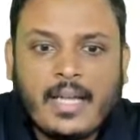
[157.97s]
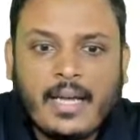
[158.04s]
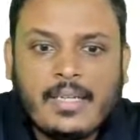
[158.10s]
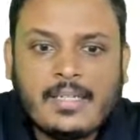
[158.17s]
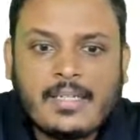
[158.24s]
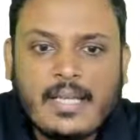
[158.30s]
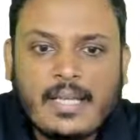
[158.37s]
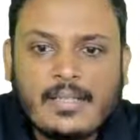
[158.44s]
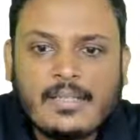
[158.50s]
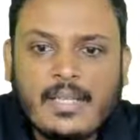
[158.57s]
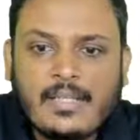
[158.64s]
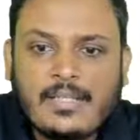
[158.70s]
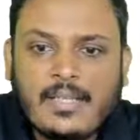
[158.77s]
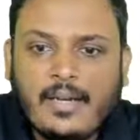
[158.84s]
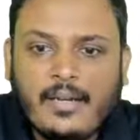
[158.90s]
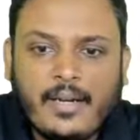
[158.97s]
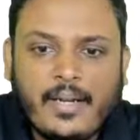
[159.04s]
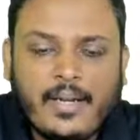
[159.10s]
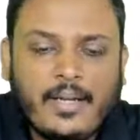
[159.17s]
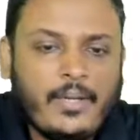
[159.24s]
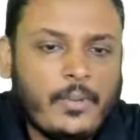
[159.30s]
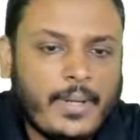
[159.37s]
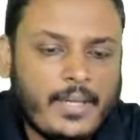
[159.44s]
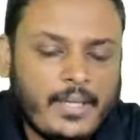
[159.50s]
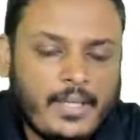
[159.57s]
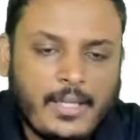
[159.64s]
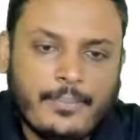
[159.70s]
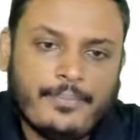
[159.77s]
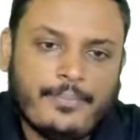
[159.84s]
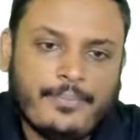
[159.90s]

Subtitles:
ISA 620.